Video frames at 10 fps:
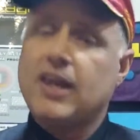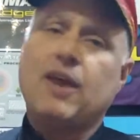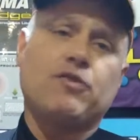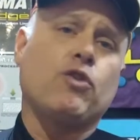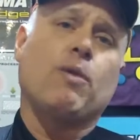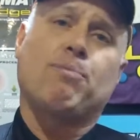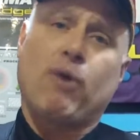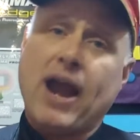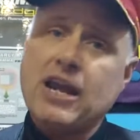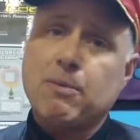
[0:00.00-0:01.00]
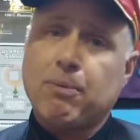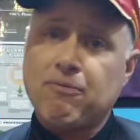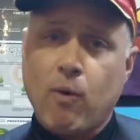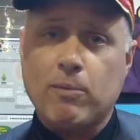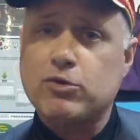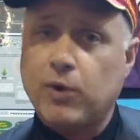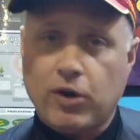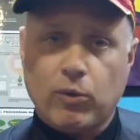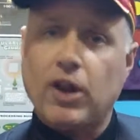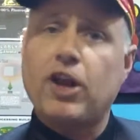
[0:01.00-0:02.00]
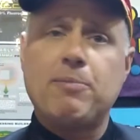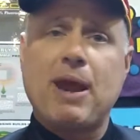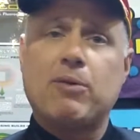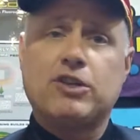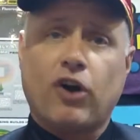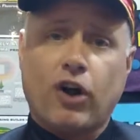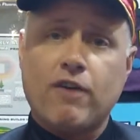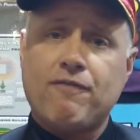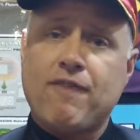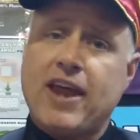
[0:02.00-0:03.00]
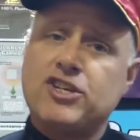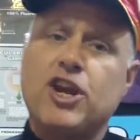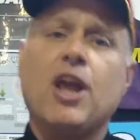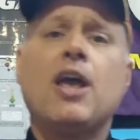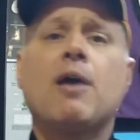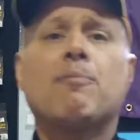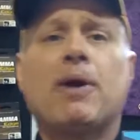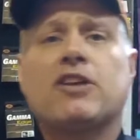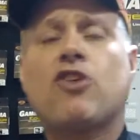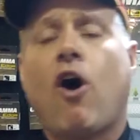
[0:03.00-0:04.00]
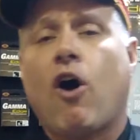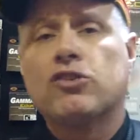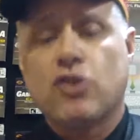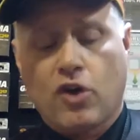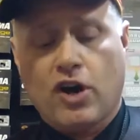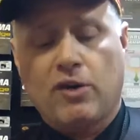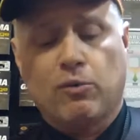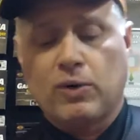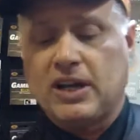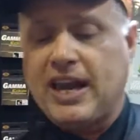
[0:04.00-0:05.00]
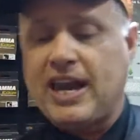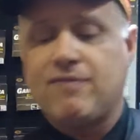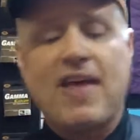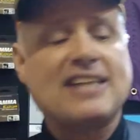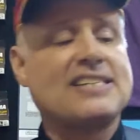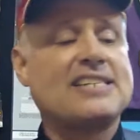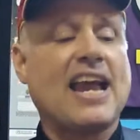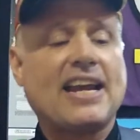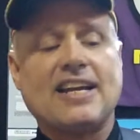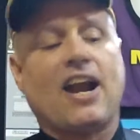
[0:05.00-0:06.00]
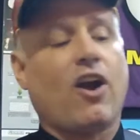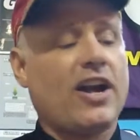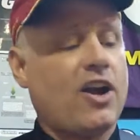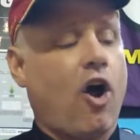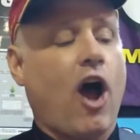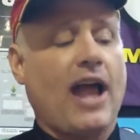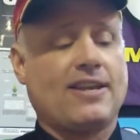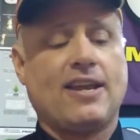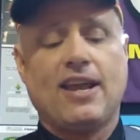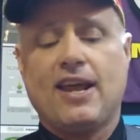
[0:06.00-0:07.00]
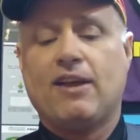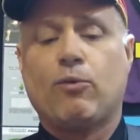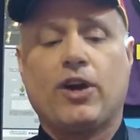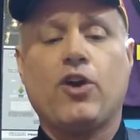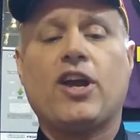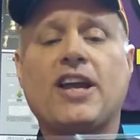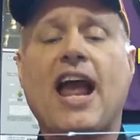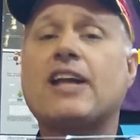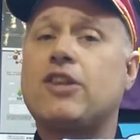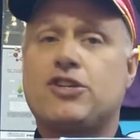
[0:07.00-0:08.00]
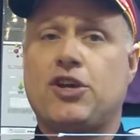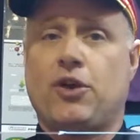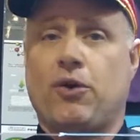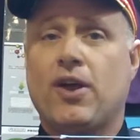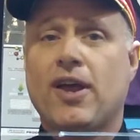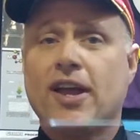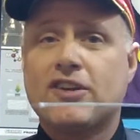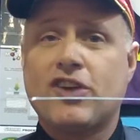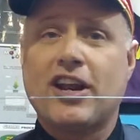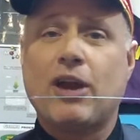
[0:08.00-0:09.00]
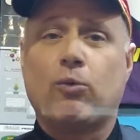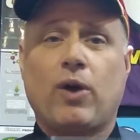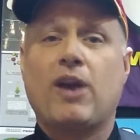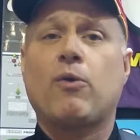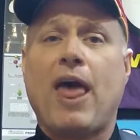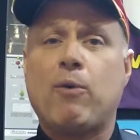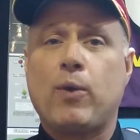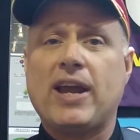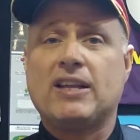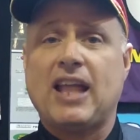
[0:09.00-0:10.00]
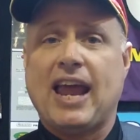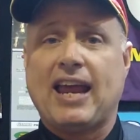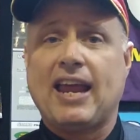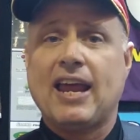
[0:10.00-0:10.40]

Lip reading: gives you the braid performance where you're really going to be able to turn the fish, but it's also going to relieve that secondary knot where you connect the two. It's going to get rid of that weak link.